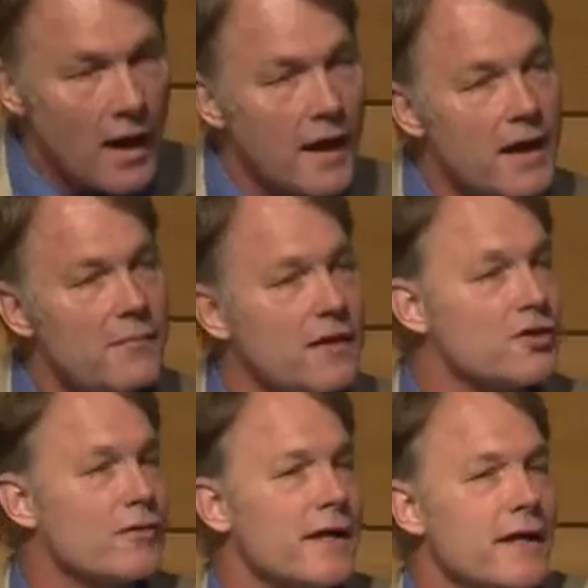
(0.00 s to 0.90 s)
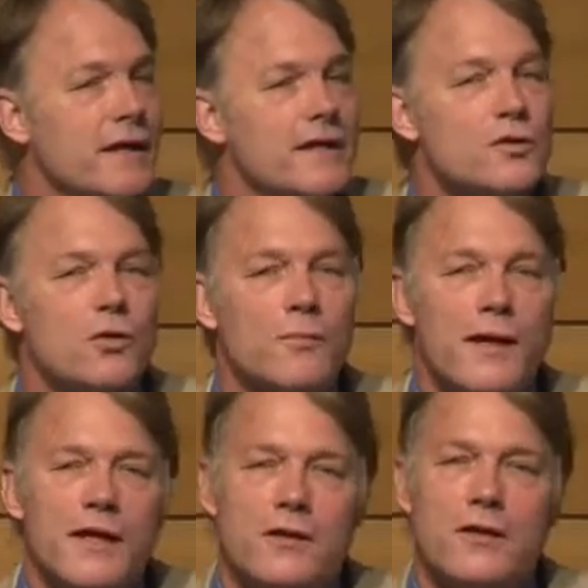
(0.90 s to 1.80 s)
I am by training an ice core
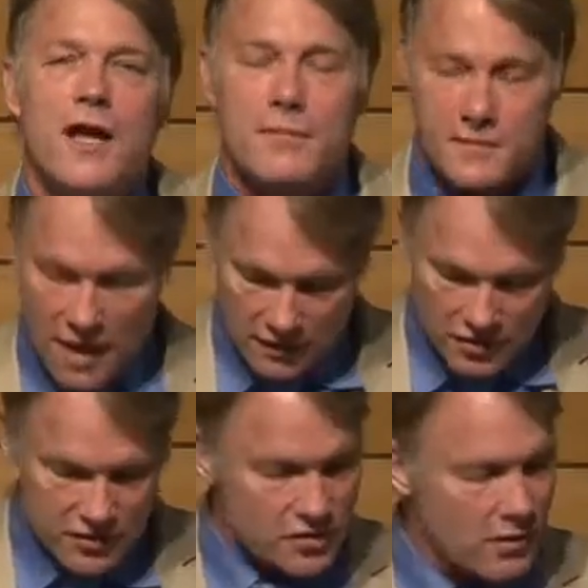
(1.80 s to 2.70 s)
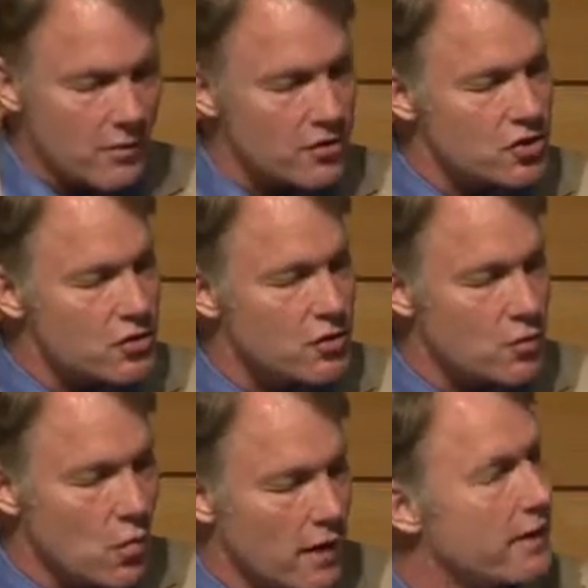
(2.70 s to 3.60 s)
paleoclimatologist, so I want to show you
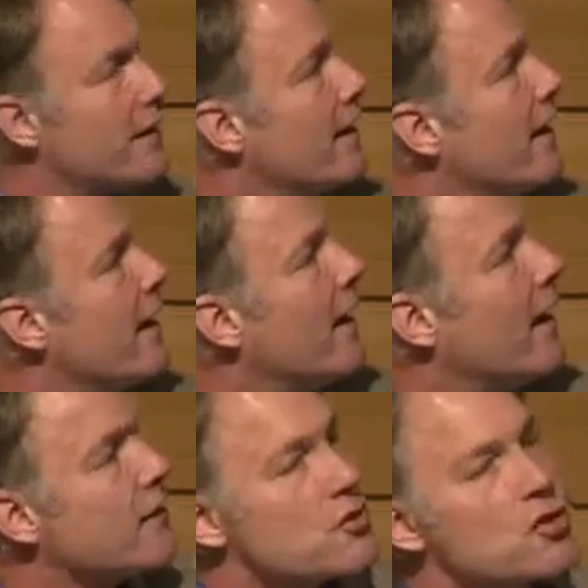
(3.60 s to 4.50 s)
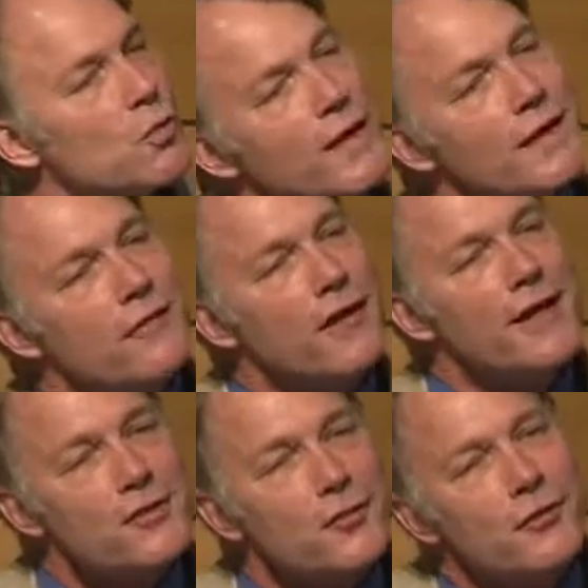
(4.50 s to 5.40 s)
one suite of
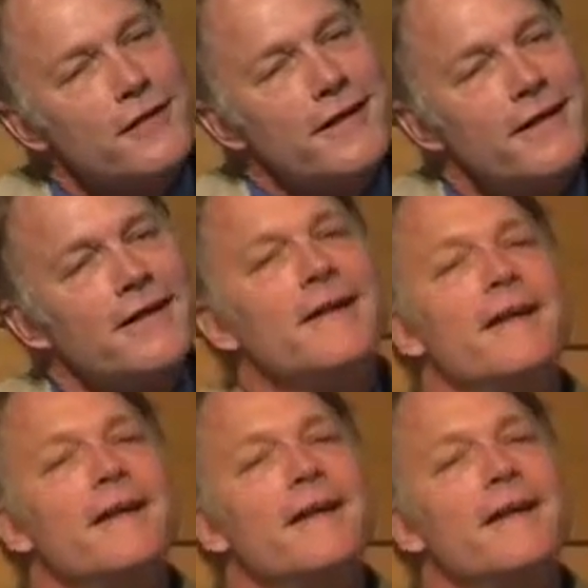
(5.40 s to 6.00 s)
ice core data.